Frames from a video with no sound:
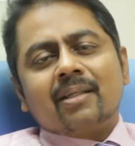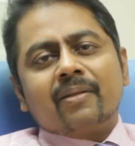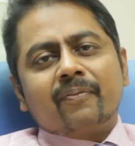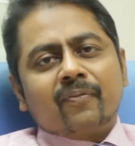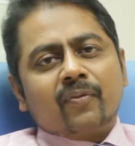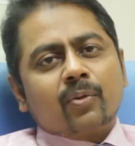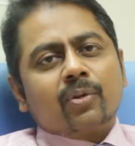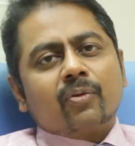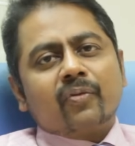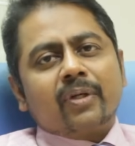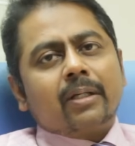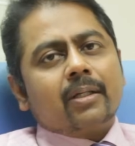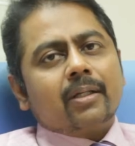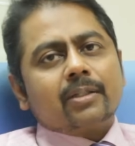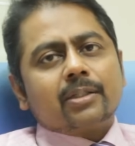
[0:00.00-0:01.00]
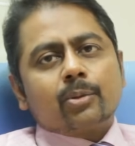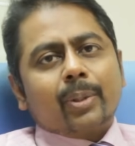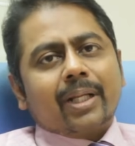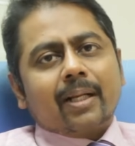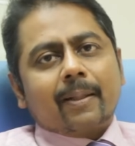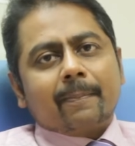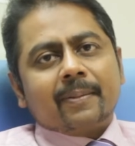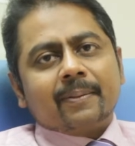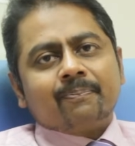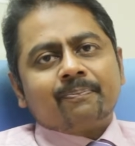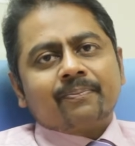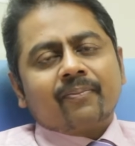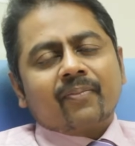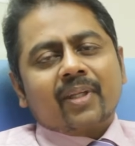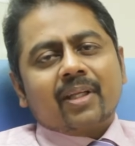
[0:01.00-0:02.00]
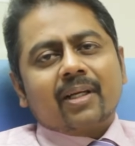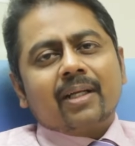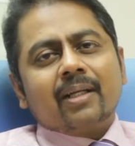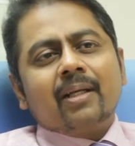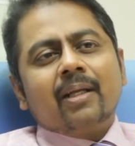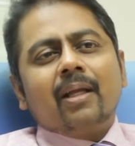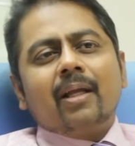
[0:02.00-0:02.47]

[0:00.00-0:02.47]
lymph node will swell up. Right.